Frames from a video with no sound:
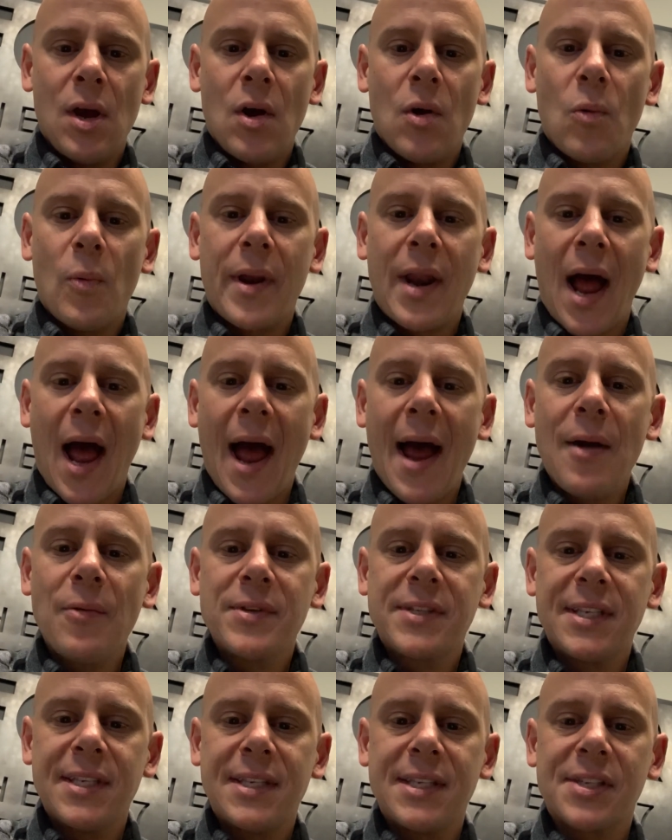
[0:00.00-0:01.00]
When I
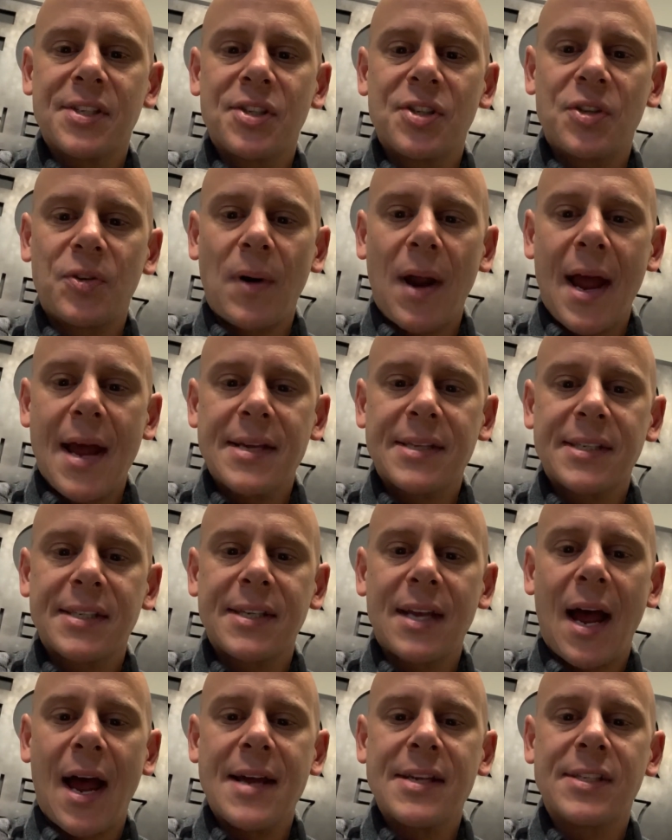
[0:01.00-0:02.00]
was in
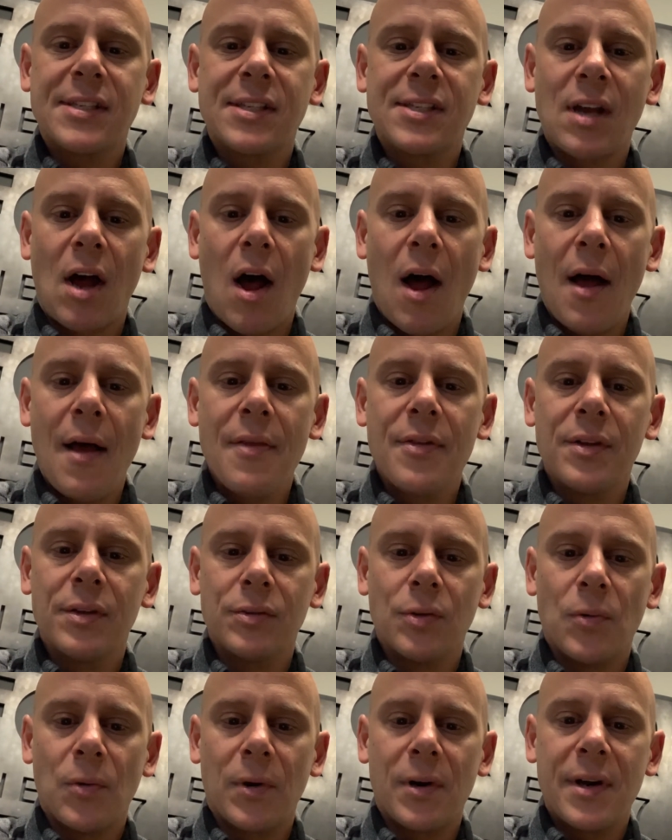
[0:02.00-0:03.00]
distress, I sought the
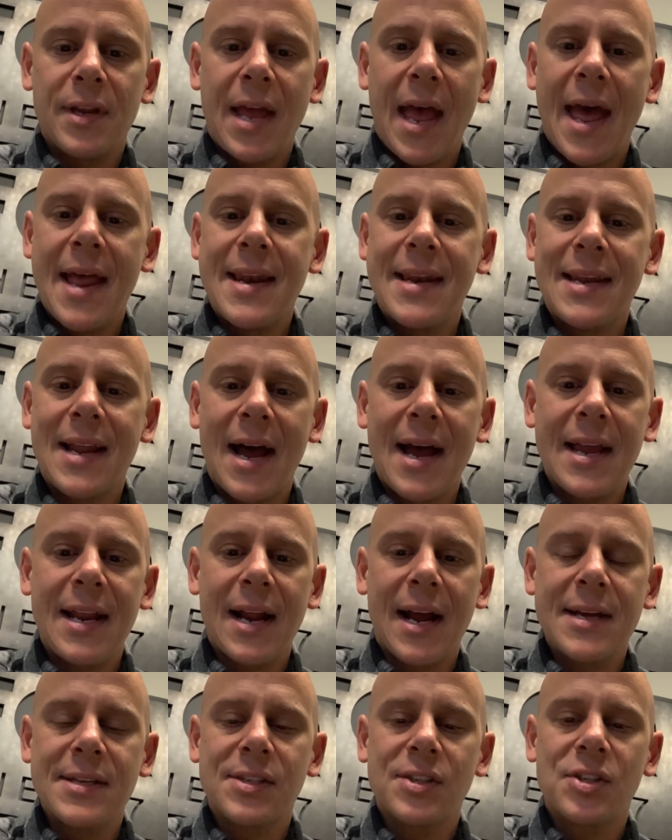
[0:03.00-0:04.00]
Lord. At
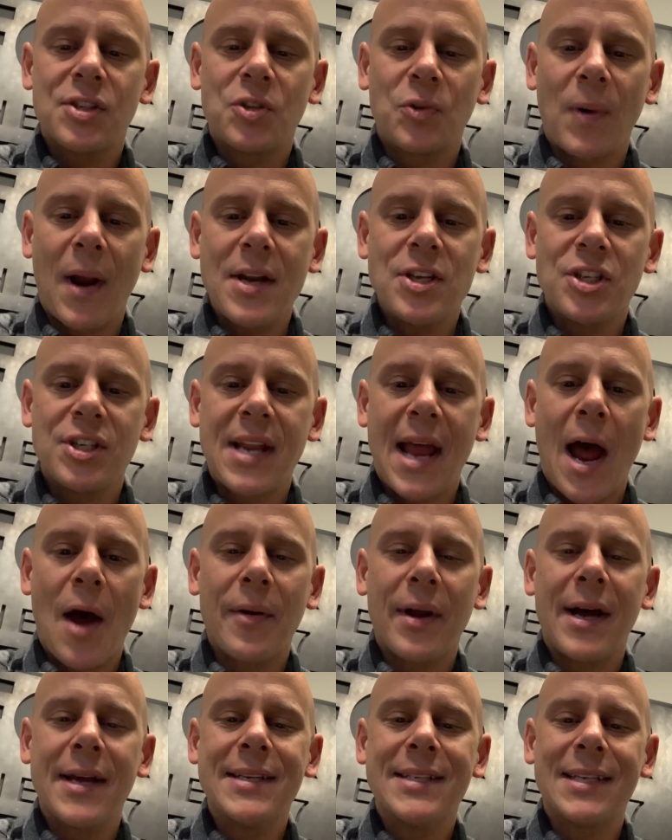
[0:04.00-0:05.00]
night, I stretched
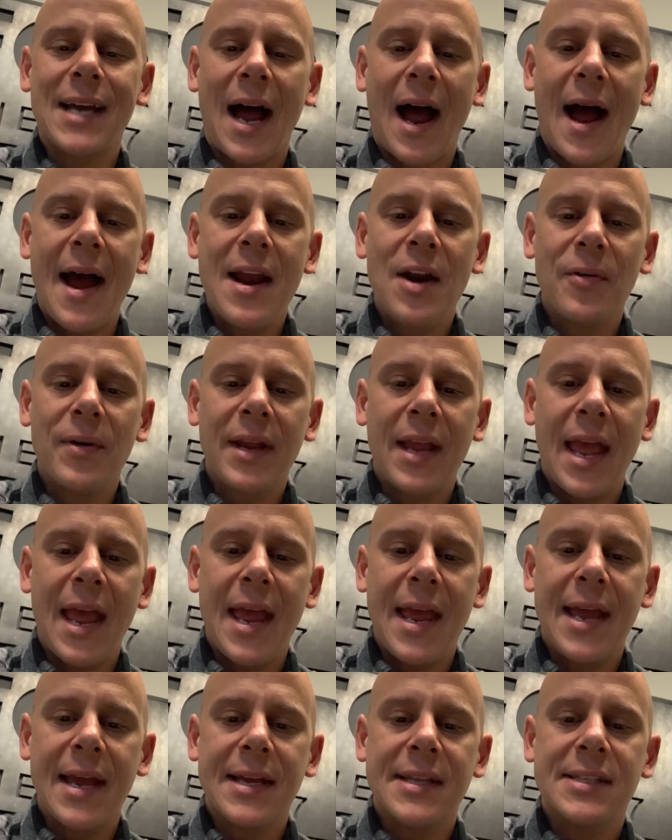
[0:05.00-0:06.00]
out untiring
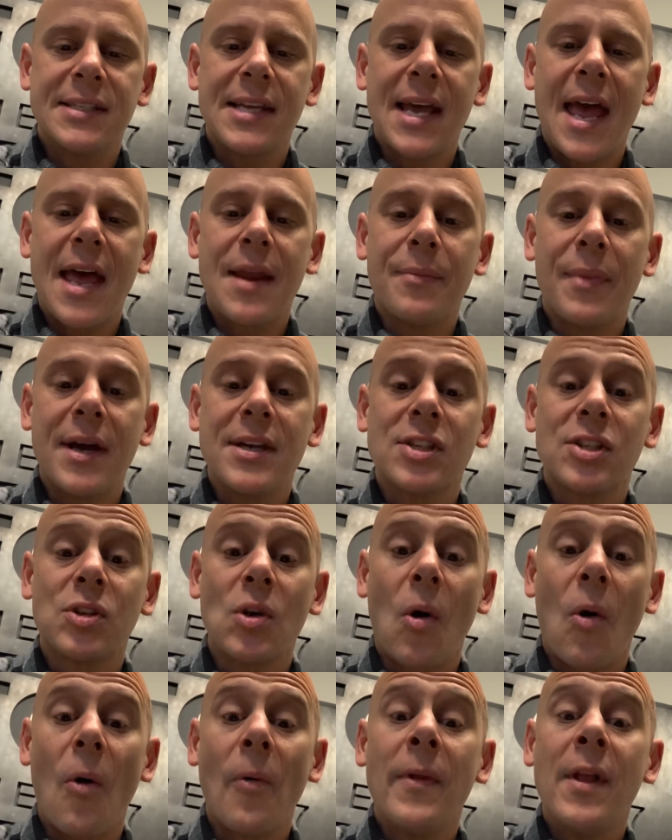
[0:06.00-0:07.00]
hands, and my
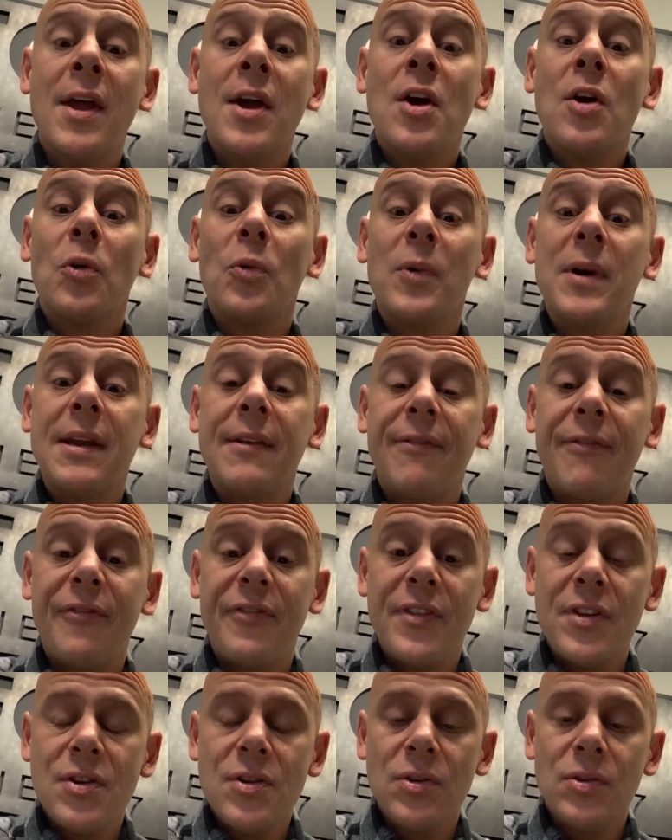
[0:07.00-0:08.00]
soul
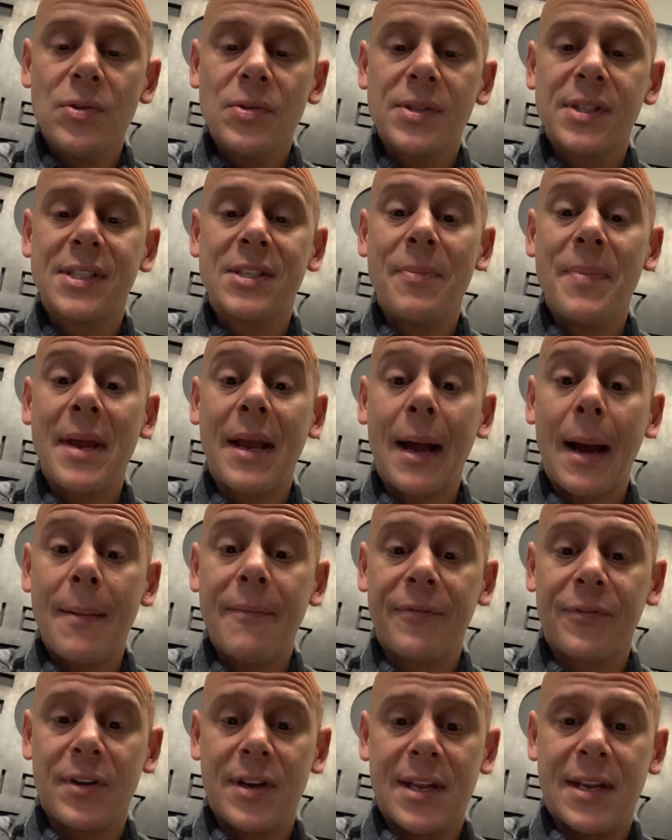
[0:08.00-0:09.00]
refused to be
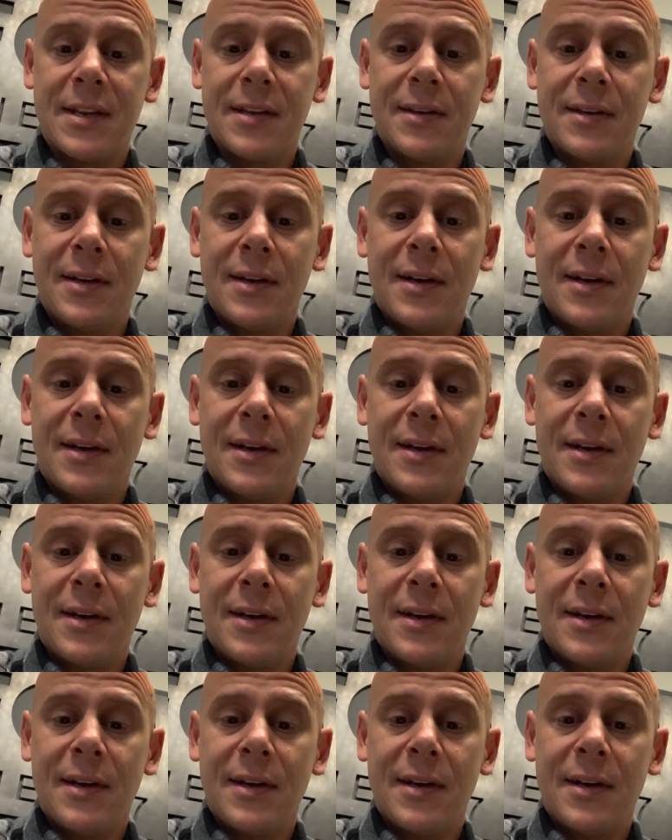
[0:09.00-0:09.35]
comforted."